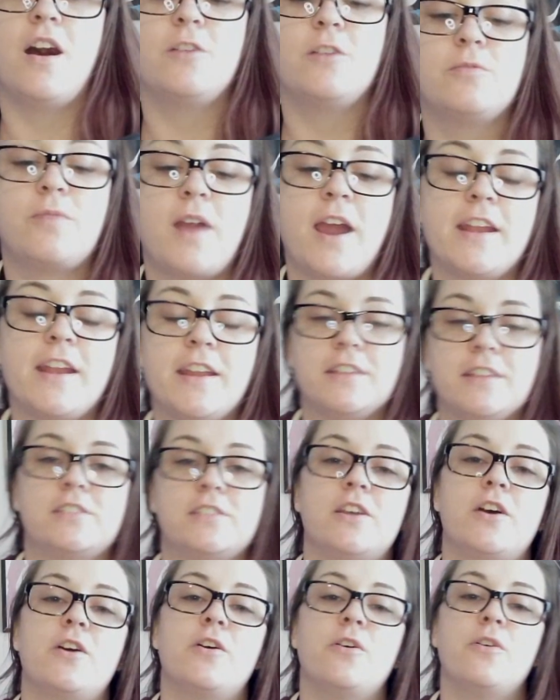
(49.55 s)
Alrighty,
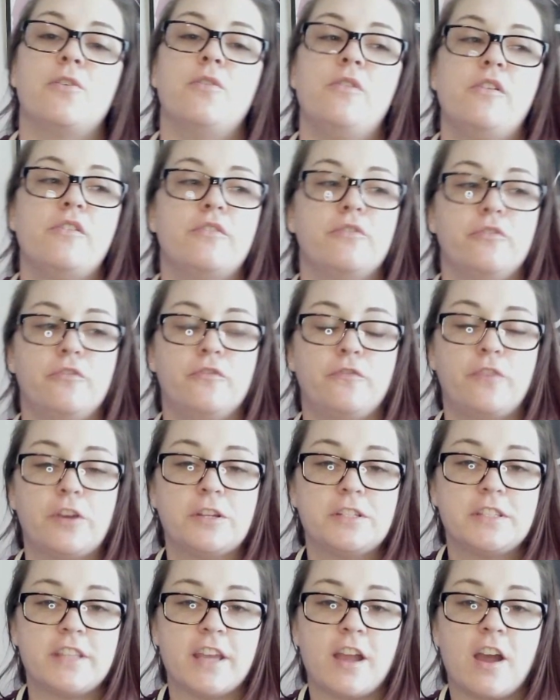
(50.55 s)
so
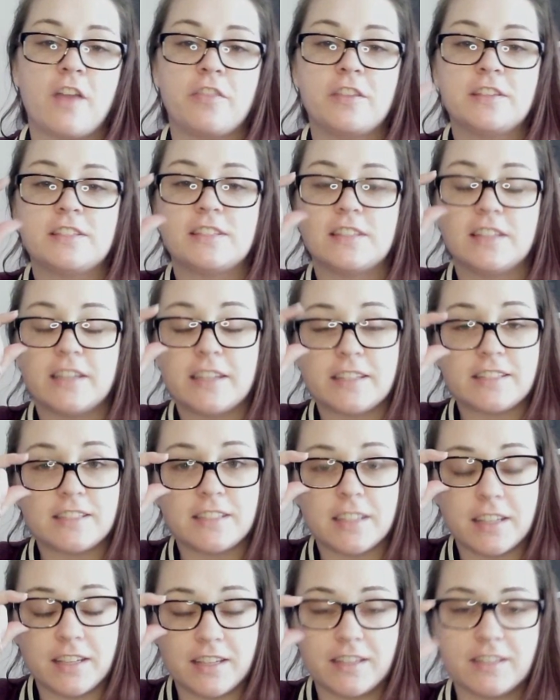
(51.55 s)
first thing on this
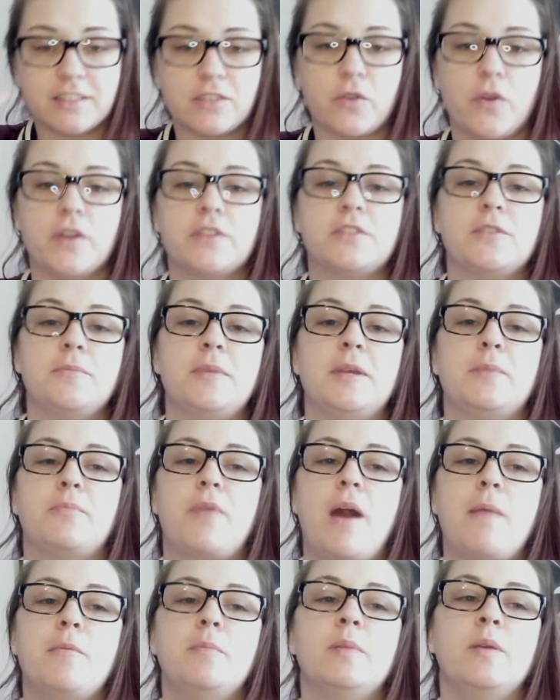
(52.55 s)
list is going to be
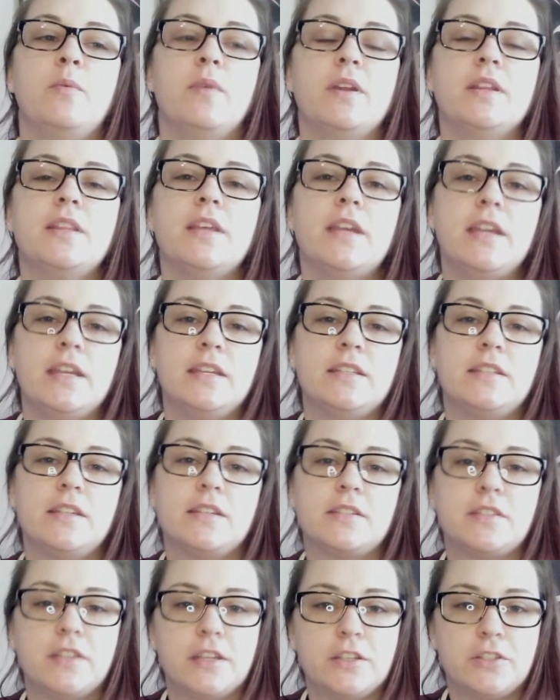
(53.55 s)
probably one of the
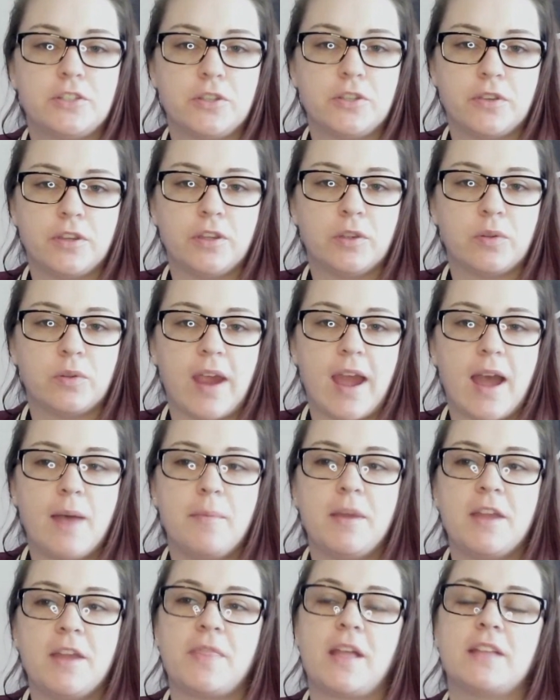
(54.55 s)
easiest things you can
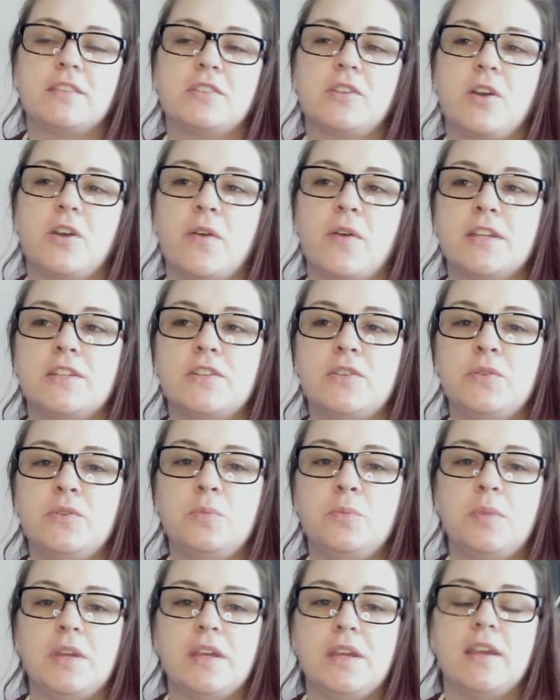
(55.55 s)
grab, and that's going to
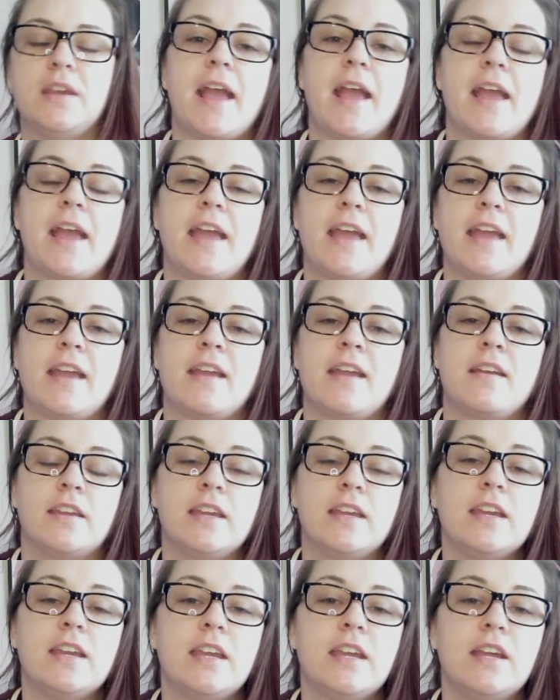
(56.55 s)
be a
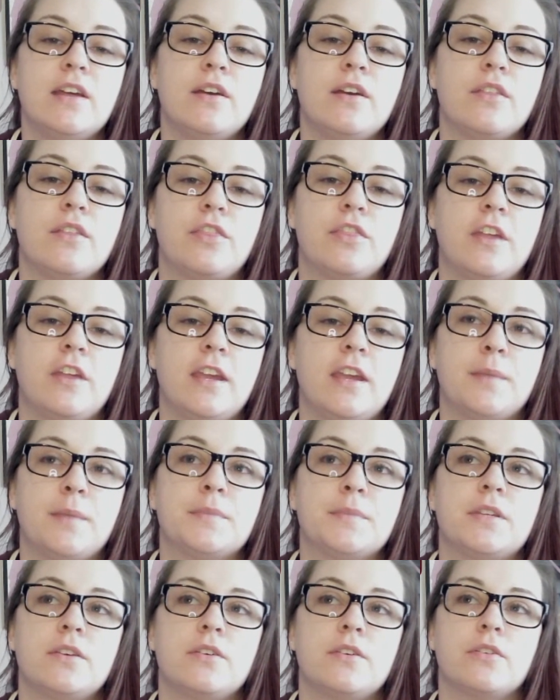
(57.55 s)
geeky
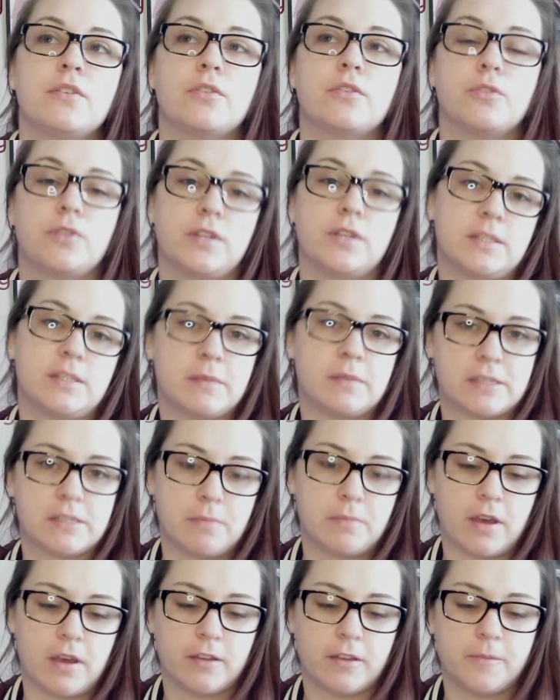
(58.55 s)
themed Christmas
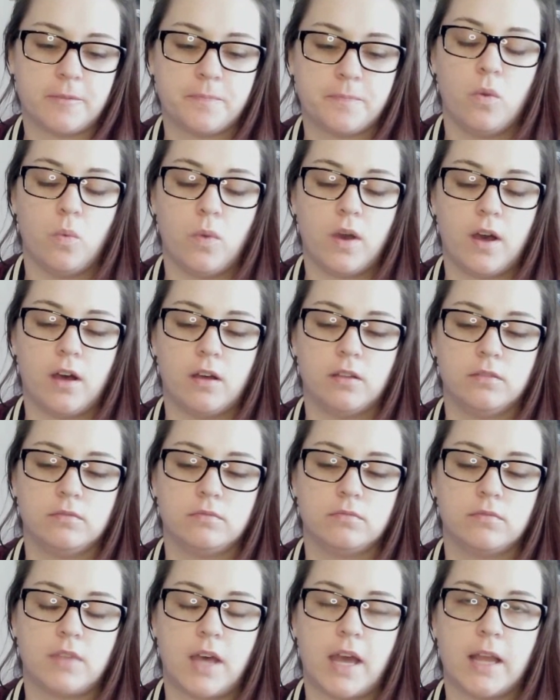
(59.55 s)
mug. Well,
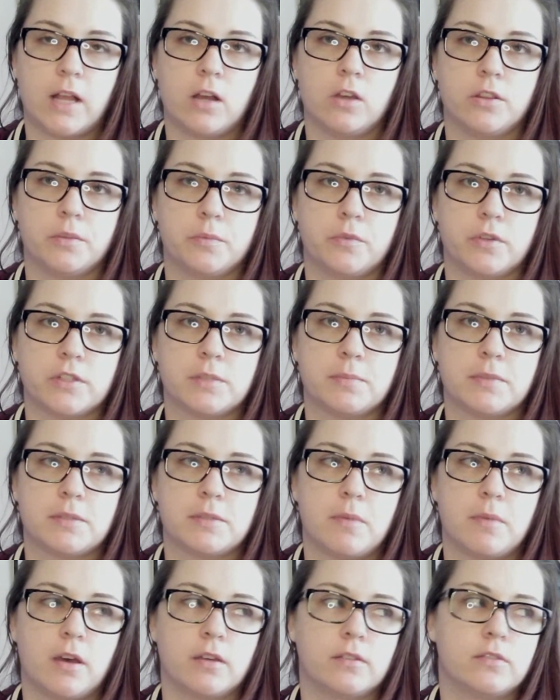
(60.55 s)
I call them Christmas
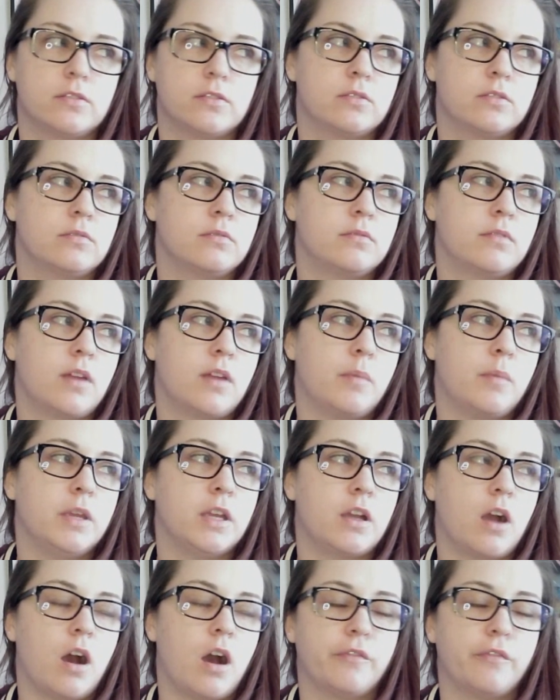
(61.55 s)
mugs. I mean
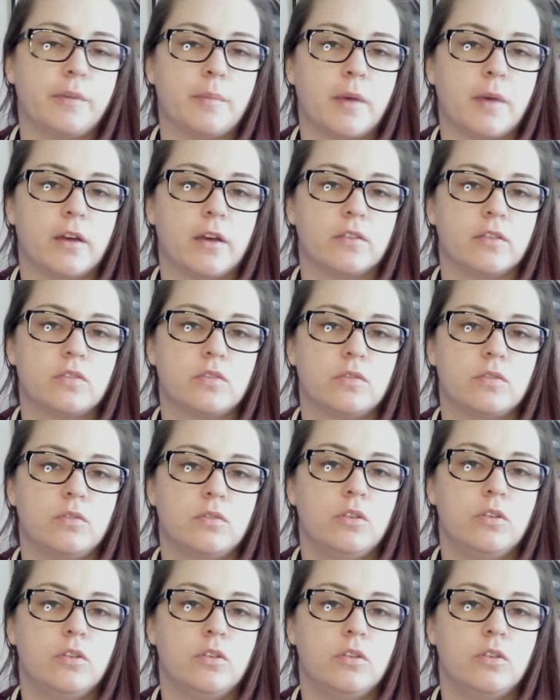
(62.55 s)
coffee mugs.